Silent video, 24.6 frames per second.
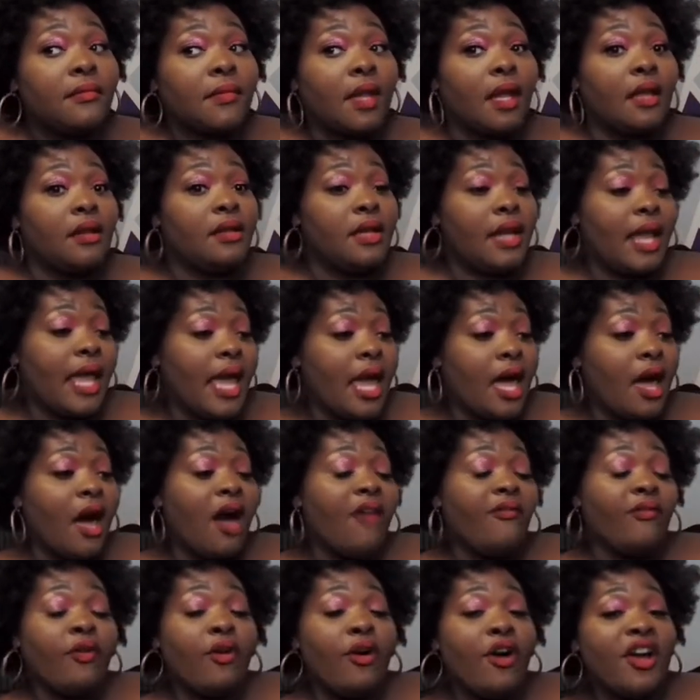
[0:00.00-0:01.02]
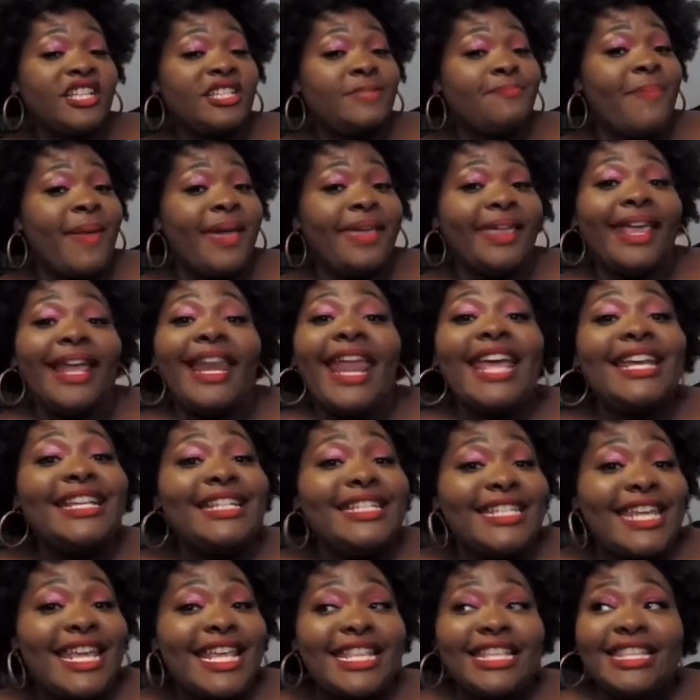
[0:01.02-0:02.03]
Now, of course,
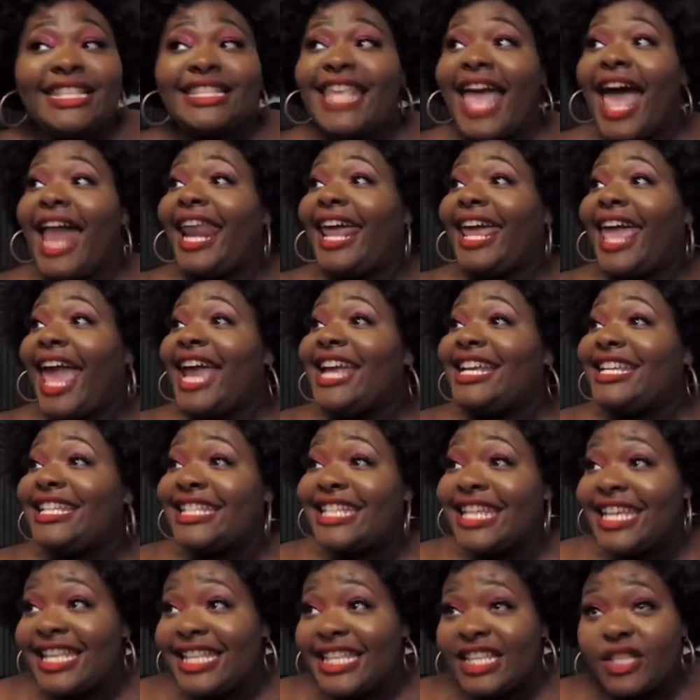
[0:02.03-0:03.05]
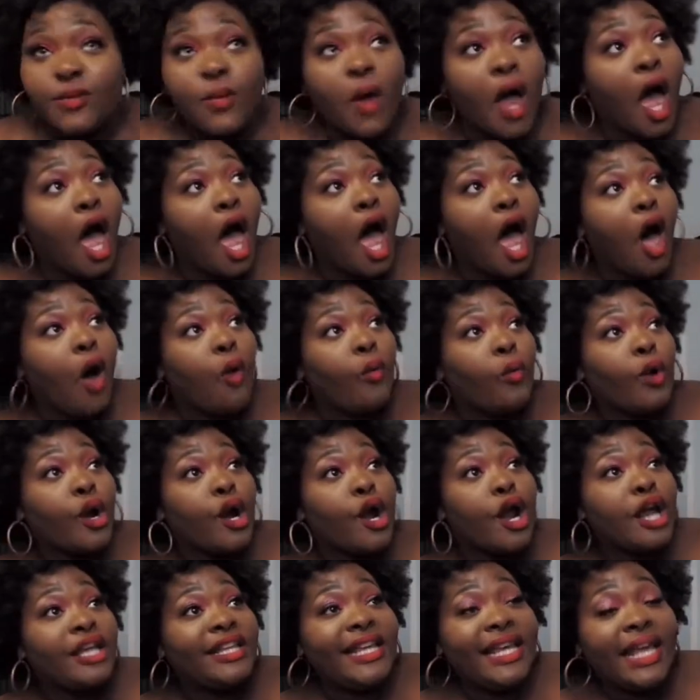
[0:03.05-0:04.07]
speculations, allegations were all
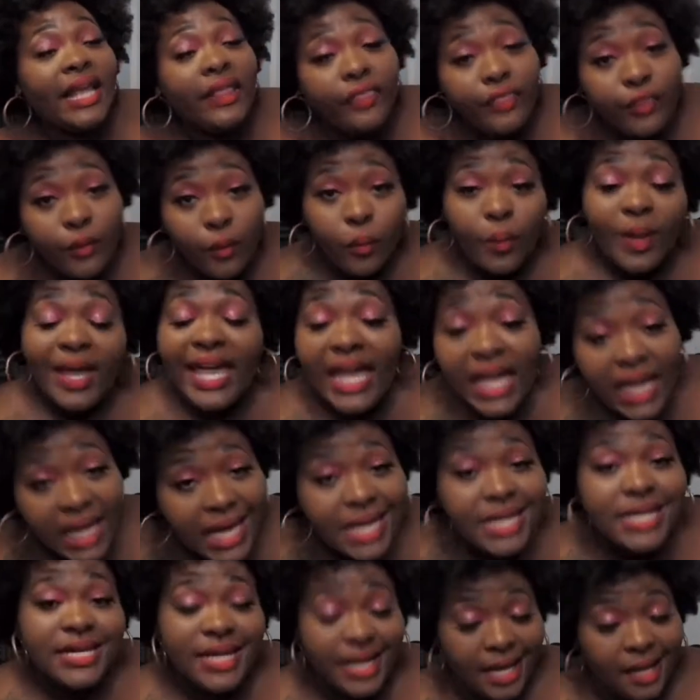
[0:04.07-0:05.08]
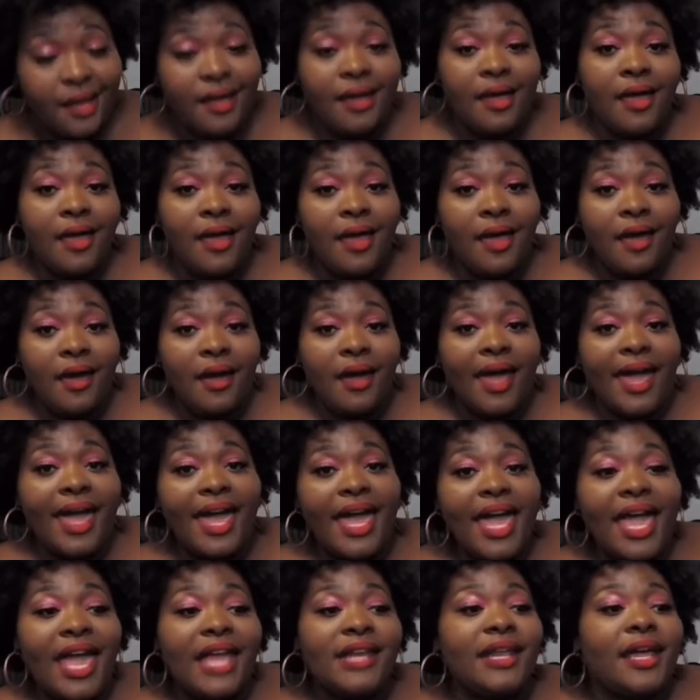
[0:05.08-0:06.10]
whirling in the wind.
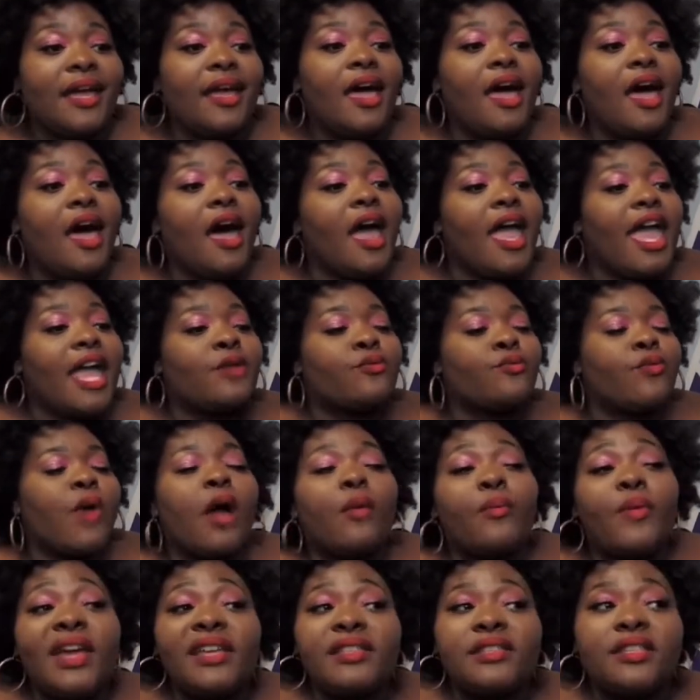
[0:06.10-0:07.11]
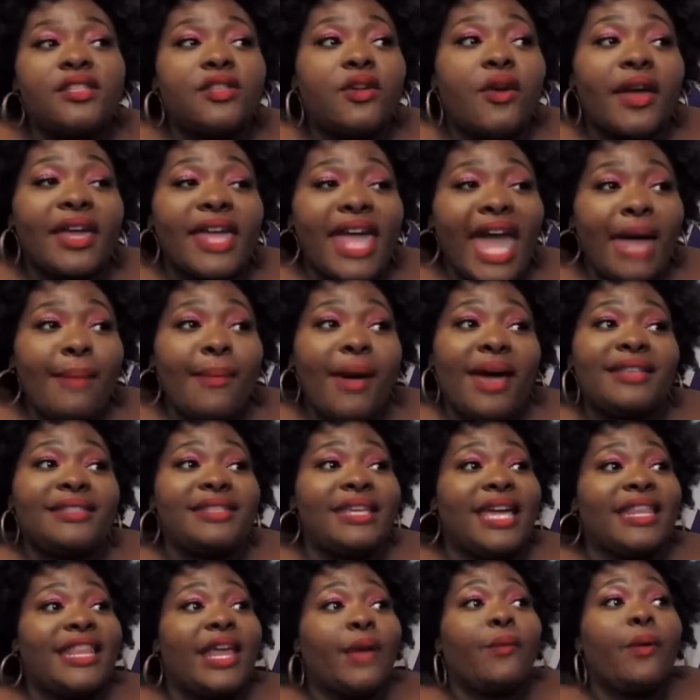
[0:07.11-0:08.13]
And a recent story came out
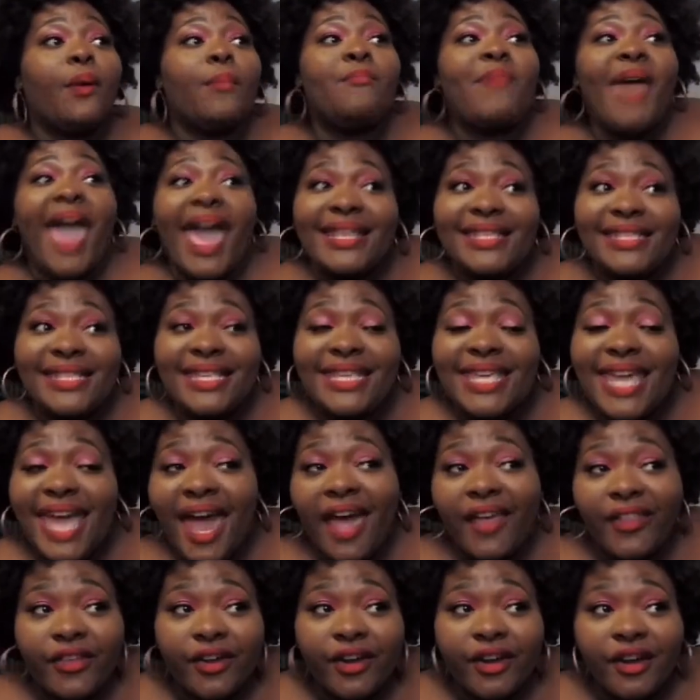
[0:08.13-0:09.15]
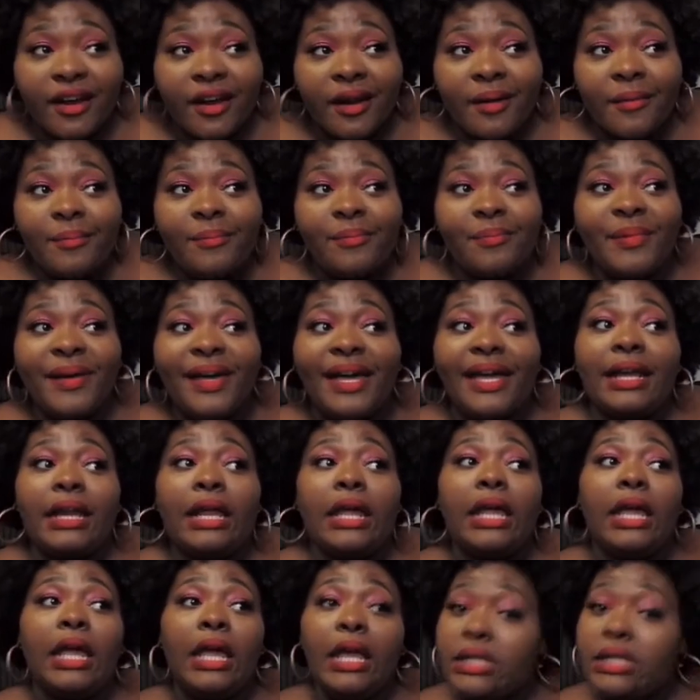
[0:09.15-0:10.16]
saying they were back together, but
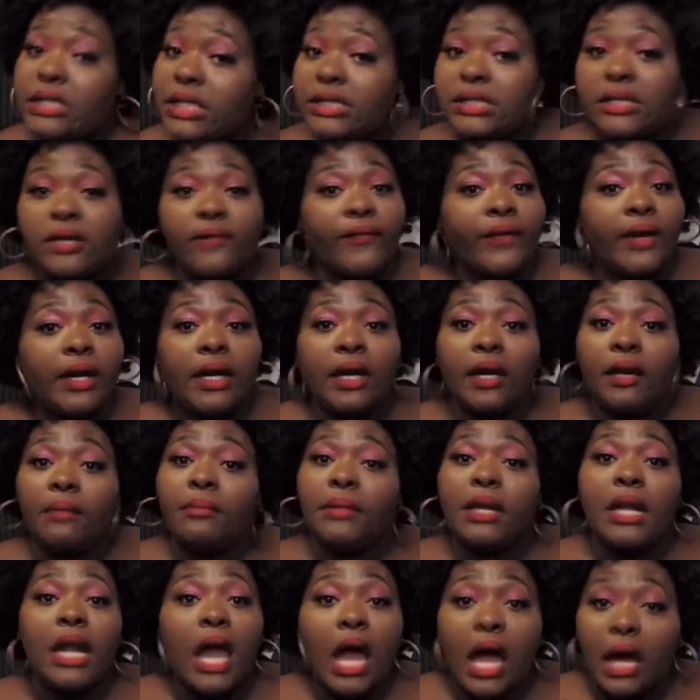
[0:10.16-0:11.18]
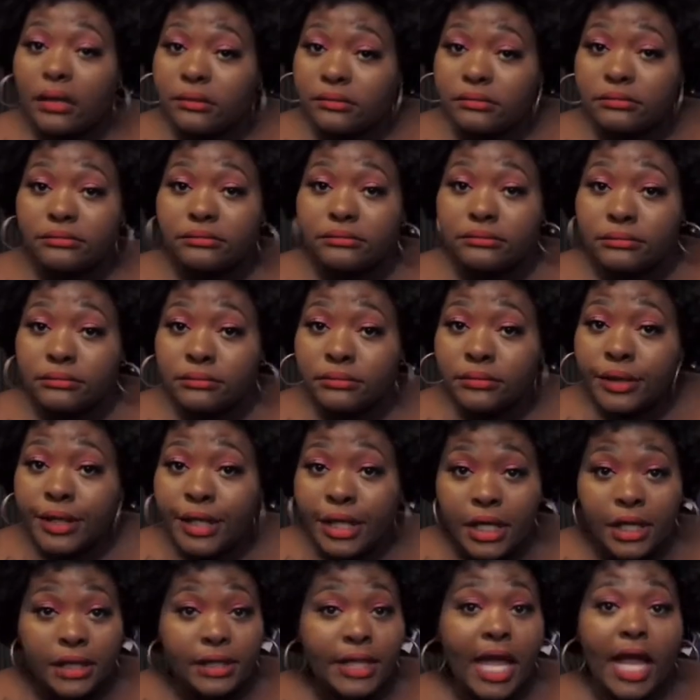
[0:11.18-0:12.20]
he just confirmed, no,
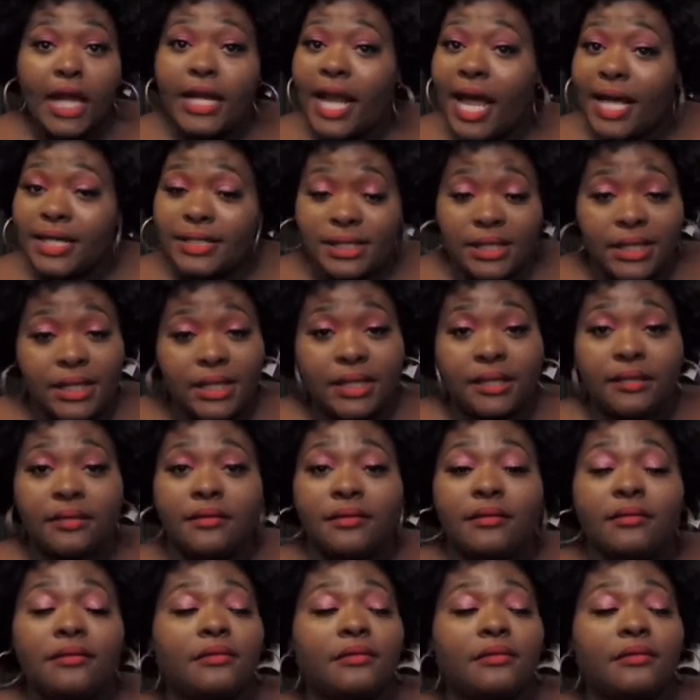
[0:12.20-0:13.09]
they're not together.